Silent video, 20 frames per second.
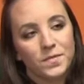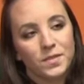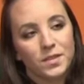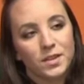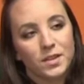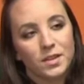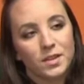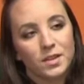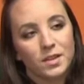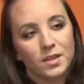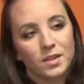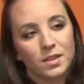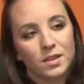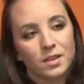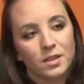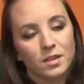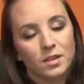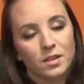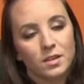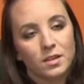
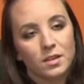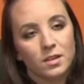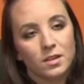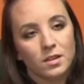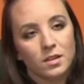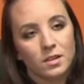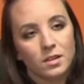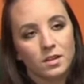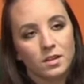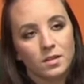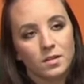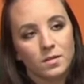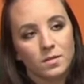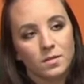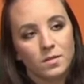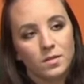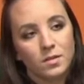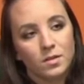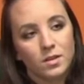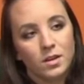
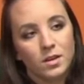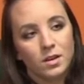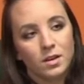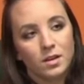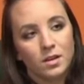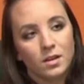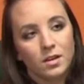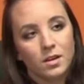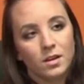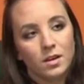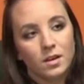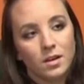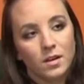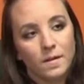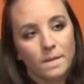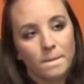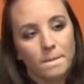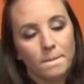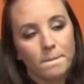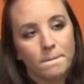
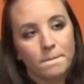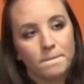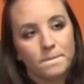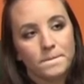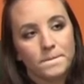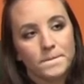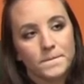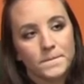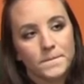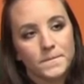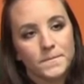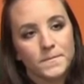(not speaking)